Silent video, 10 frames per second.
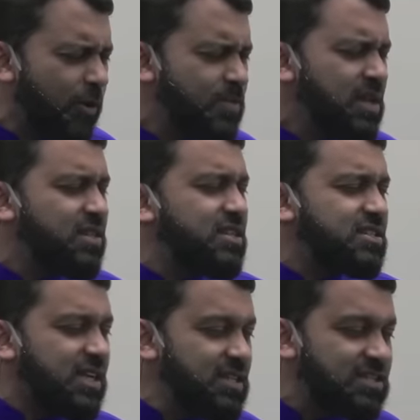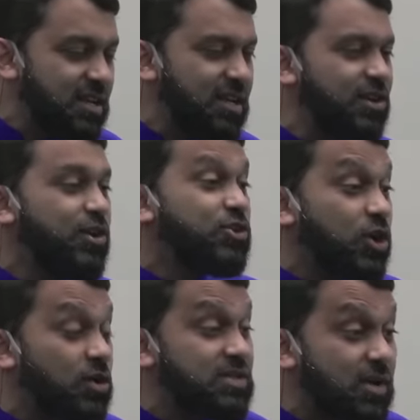this incident
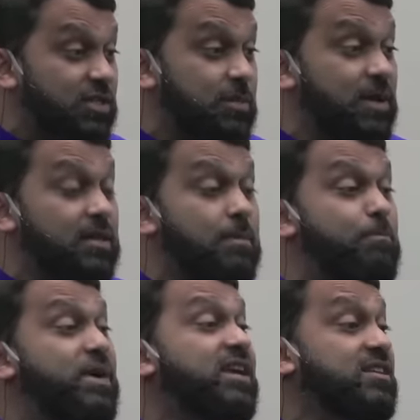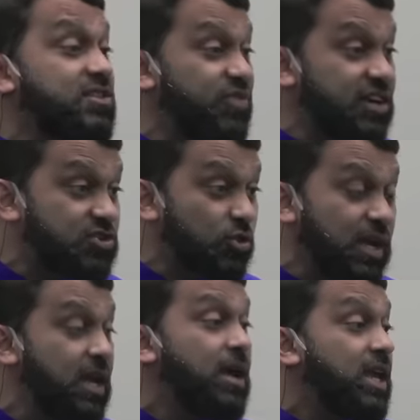turned out to be the biggest victory,
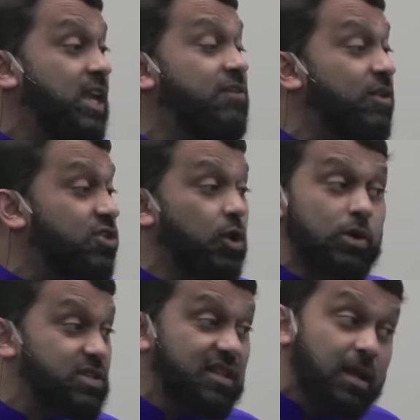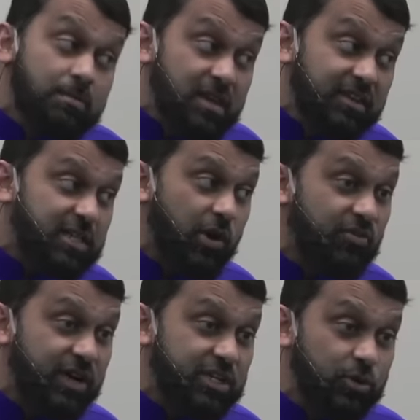even though it was not a military
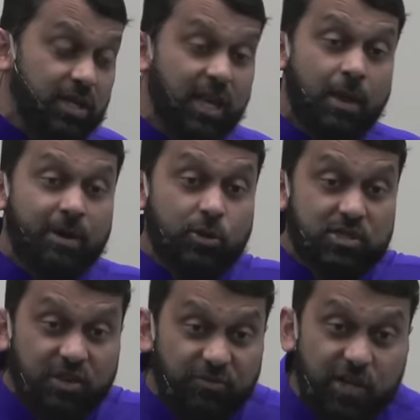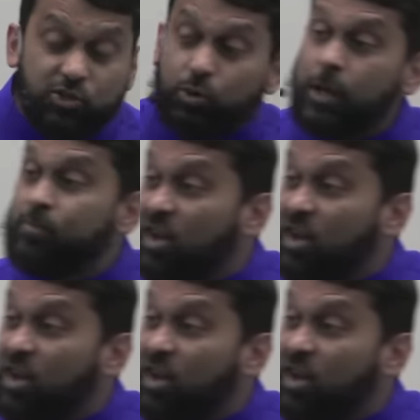victory, but it was a victory of